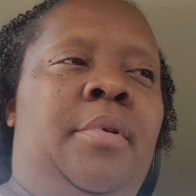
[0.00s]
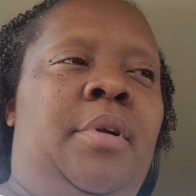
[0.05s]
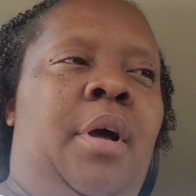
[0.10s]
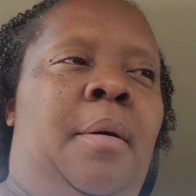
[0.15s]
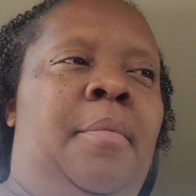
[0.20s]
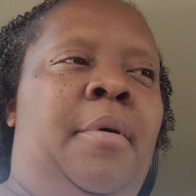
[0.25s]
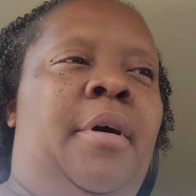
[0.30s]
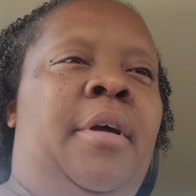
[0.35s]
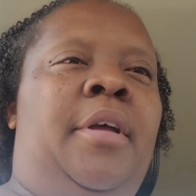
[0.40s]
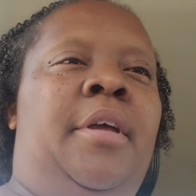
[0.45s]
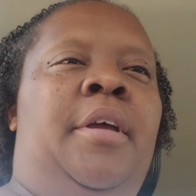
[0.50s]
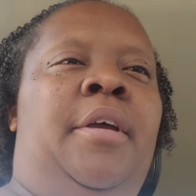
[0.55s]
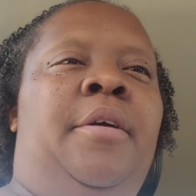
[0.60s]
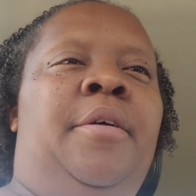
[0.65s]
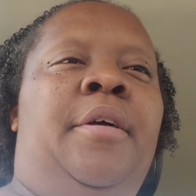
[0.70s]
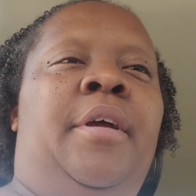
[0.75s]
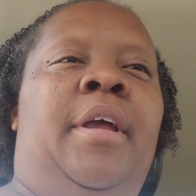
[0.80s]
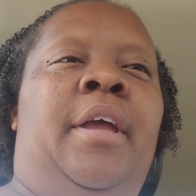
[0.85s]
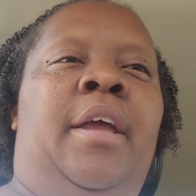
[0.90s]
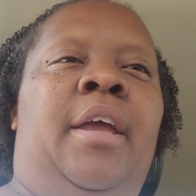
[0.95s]
come on
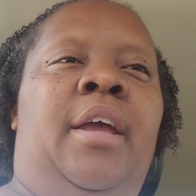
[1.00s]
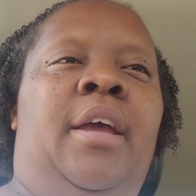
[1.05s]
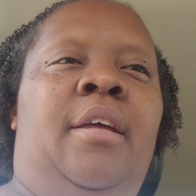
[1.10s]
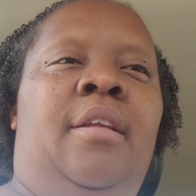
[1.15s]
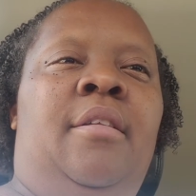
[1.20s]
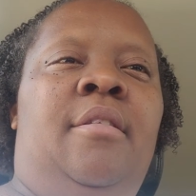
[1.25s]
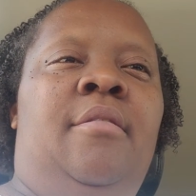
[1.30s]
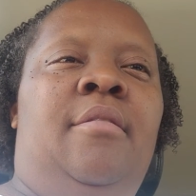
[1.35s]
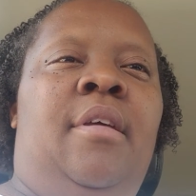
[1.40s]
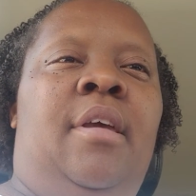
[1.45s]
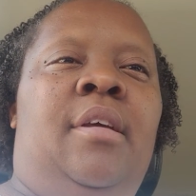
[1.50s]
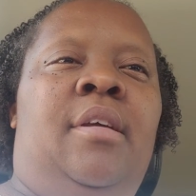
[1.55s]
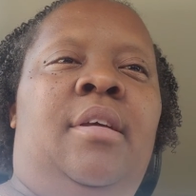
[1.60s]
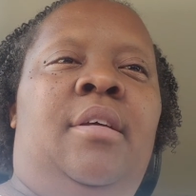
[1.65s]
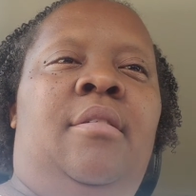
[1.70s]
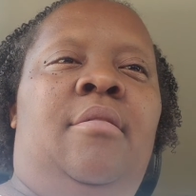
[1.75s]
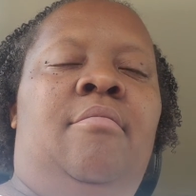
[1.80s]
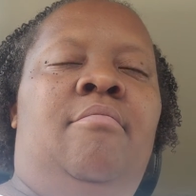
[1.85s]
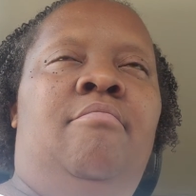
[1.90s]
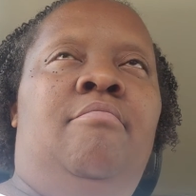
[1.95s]
here and
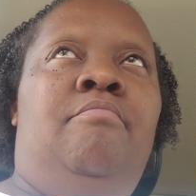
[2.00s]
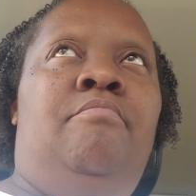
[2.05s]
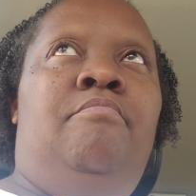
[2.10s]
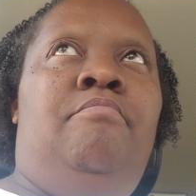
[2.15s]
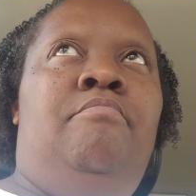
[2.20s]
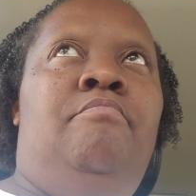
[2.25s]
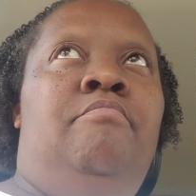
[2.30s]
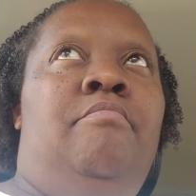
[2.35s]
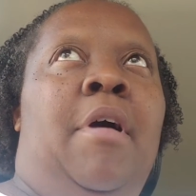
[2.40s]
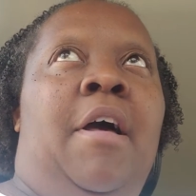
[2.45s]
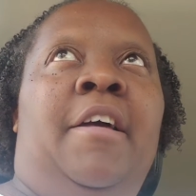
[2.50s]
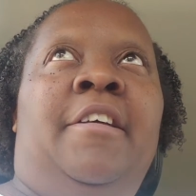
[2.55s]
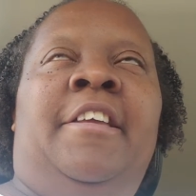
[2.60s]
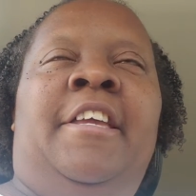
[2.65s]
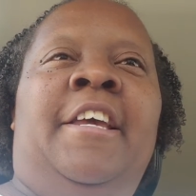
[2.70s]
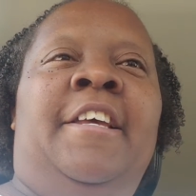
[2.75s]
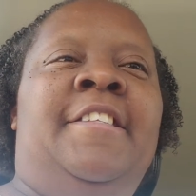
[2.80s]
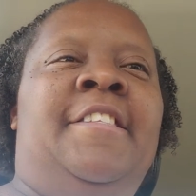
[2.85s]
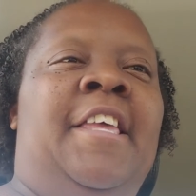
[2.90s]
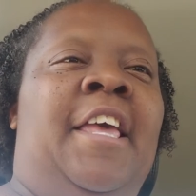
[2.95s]
I
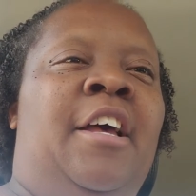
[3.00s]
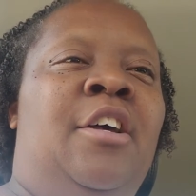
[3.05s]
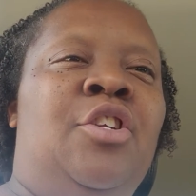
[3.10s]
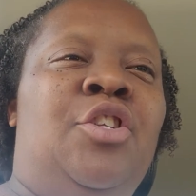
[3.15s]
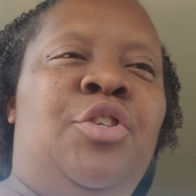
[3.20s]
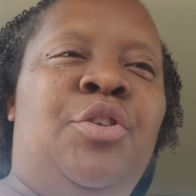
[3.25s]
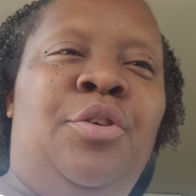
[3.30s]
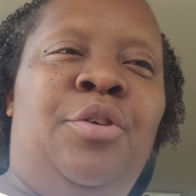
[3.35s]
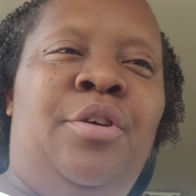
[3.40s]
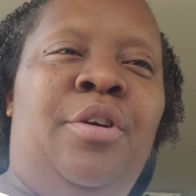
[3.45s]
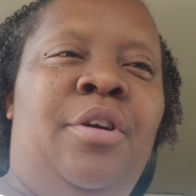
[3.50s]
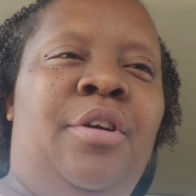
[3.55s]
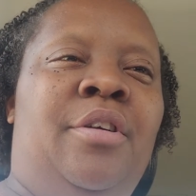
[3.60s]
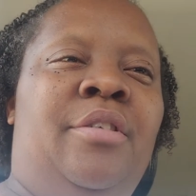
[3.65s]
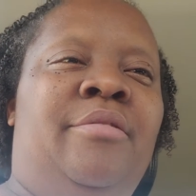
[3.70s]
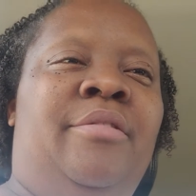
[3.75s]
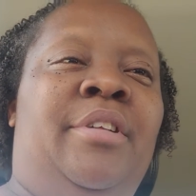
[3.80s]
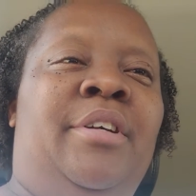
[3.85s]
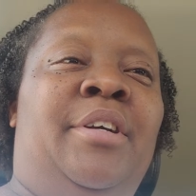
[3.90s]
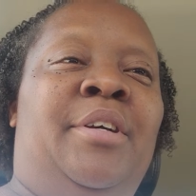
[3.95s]
guess
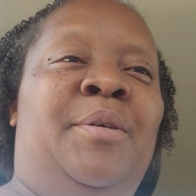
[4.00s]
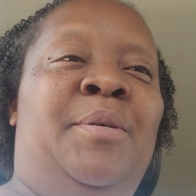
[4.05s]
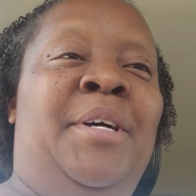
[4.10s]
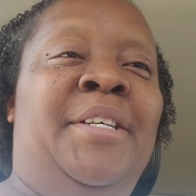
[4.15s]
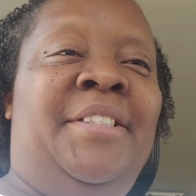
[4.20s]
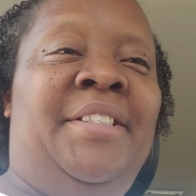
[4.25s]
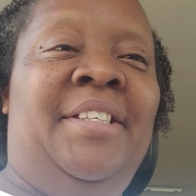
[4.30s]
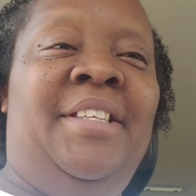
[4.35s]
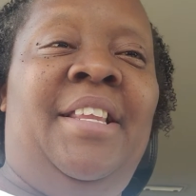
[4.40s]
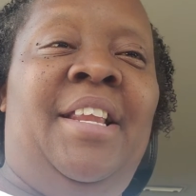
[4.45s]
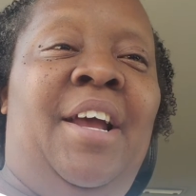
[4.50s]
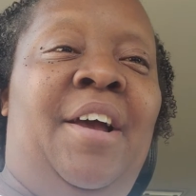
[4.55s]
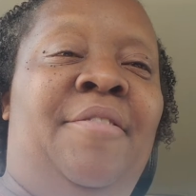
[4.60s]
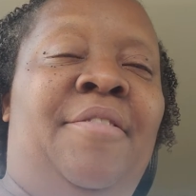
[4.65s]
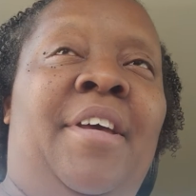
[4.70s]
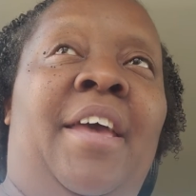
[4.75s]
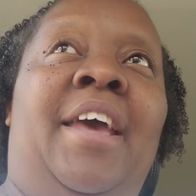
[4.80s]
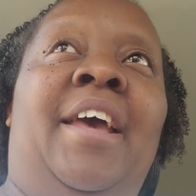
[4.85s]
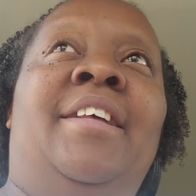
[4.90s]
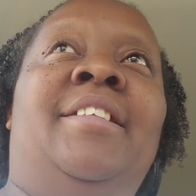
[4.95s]
answer the question that
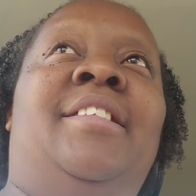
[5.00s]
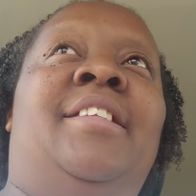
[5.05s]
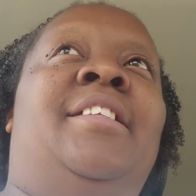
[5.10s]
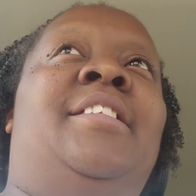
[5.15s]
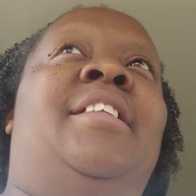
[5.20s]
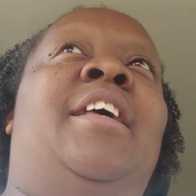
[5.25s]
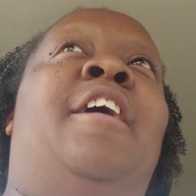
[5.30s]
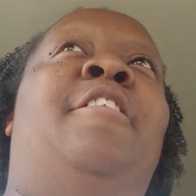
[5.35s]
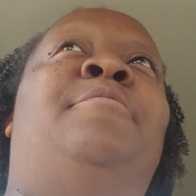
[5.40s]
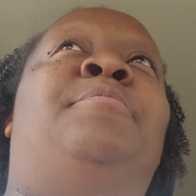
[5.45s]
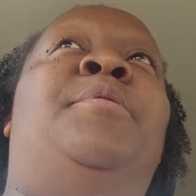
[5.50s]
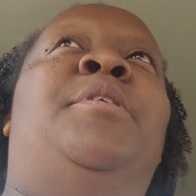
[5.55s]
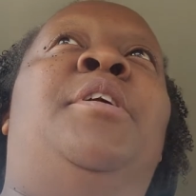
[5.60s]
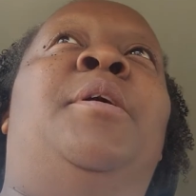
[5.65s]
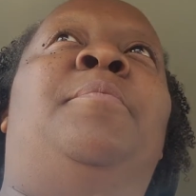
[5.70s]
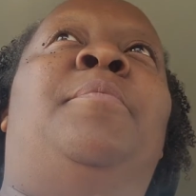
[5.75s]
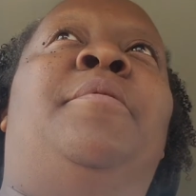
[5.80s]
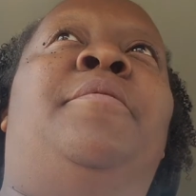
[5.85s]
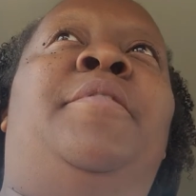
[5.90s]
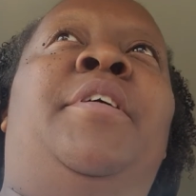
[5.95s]
I've had since I've put
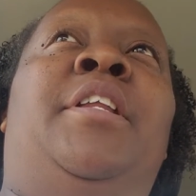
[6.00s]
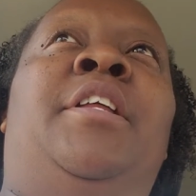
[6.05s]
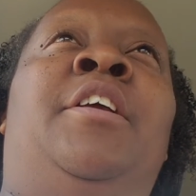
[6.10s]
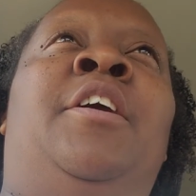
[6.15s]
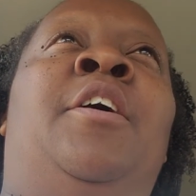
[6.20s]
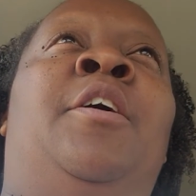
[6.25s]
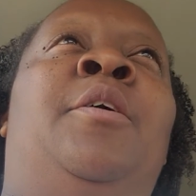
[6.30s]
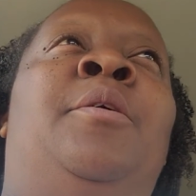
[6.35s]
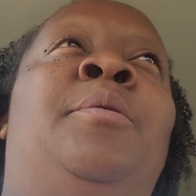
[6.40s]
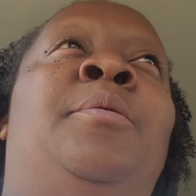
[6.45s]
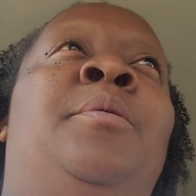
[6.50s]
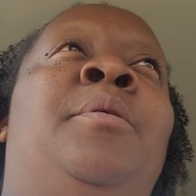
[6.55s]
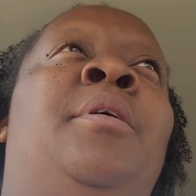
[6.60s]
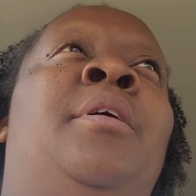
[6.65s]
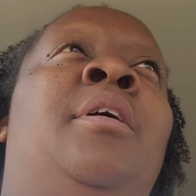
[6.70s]
up a video